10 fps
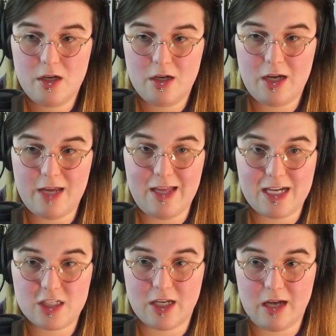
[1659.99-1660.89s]
and
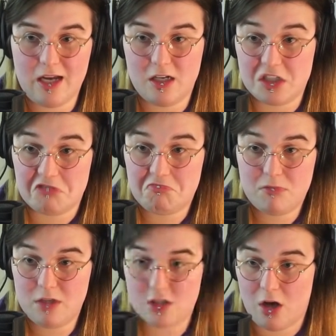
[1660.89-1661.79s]
that's like and it's
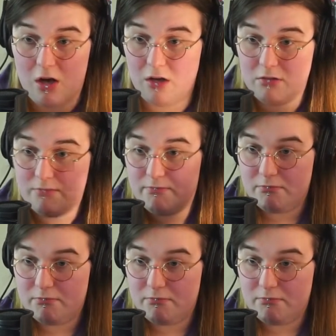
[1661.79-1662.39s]
it's all